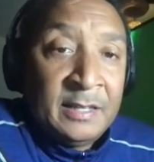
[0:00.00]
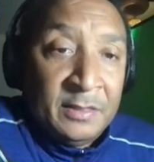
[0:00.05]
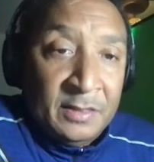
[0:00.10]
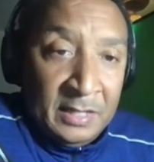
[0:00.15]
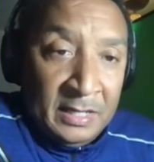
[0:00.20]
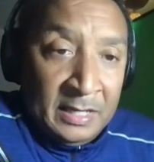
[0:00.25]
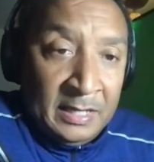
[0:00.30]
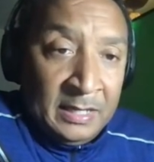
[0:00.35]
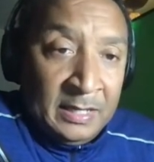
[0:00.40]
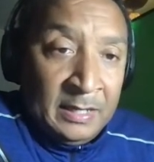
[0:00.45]

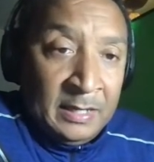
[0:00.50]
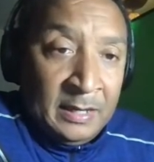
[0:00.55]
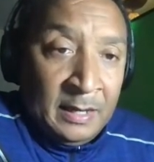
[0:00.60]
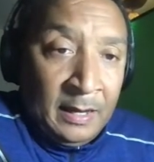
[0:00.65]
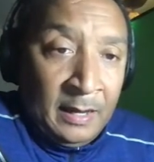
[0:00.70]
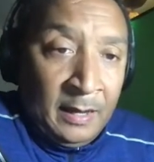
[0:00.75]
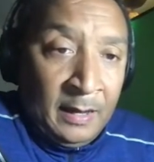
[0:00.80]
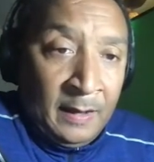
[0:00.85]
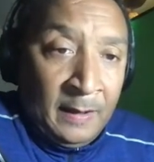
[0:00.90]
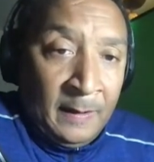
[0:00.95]
the
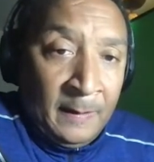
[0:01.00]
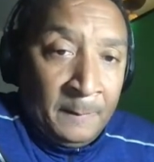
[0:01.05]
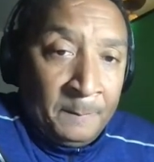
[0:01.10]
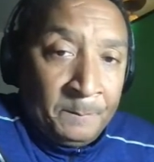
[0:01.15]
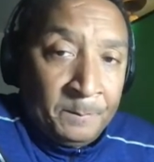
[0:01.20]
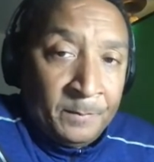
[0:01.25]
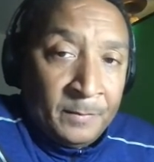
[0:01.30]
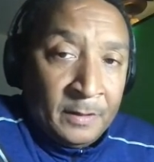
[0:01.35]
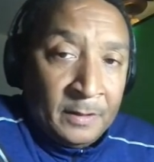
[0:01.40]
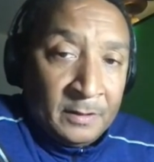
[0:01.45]

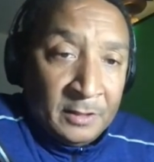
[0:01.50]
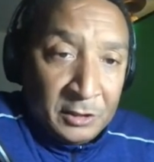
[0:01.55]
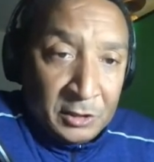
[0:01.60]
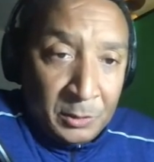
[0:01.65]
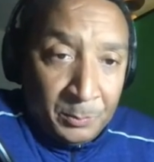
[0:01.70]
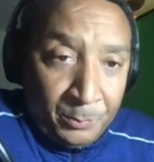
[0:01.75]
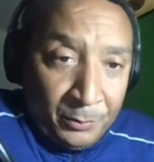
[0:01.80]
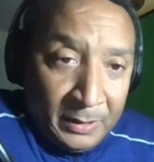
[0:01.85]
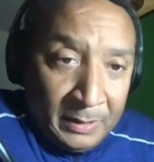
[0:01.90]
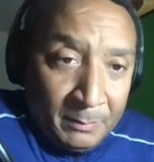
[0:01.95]

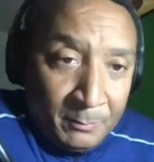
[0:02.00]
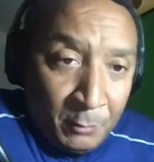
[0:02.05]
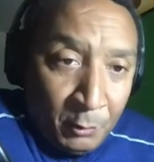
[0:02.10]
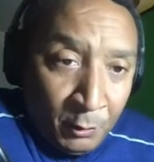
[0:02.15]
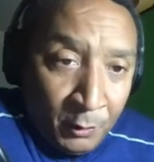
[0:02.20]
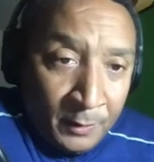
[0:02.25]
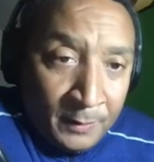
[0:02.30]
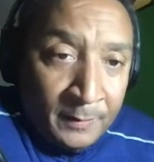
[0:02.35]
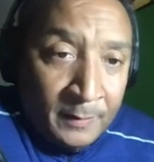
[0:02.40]
Supreme Court.